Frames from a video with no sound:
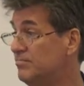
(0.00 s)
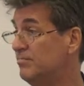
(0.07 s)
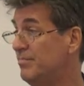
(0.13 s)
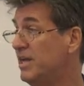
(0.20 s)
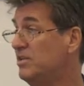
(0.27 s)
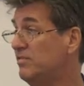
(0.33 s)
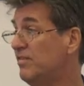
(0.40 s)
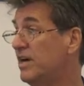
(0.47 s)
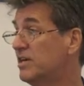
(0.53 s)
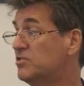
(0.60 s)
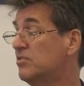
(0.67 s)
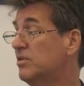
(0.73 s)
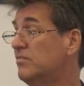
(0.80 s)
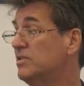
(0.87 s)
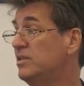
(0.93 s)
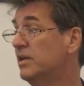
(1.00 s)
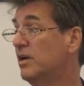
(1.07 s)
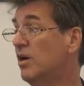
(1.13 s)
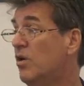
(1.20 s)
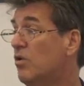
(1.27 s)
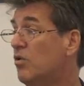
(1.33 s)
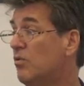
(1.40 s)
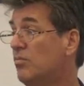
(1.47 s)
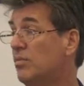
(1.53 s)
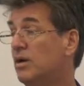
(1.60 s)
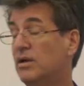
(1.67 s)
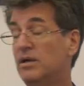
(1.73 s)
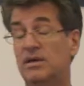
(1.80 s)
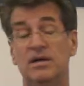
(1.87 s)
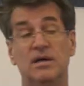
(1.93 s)
manufacture everything at home,
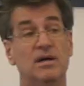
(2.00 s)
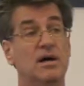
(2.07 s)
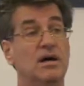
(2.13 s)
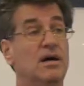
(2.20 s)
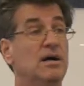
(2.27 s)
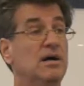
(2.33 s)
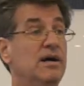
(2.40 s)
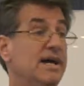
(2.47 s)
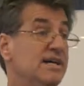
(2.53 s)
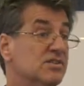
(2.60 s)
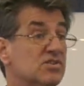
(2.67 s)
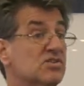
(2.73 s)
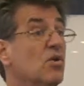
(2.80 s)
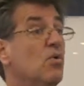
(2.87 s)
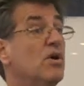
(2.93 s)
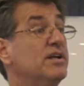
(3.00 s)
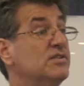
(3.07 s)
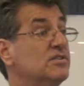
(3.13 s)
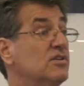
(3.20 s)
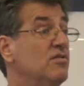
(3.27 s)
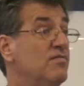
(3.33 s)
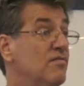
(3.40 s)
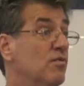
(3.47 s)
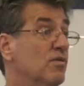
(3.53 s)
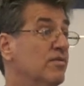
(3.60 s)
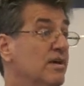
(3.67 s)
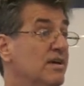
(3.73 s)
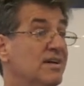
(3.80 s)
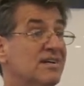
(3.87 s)
uh, and so on and so forth.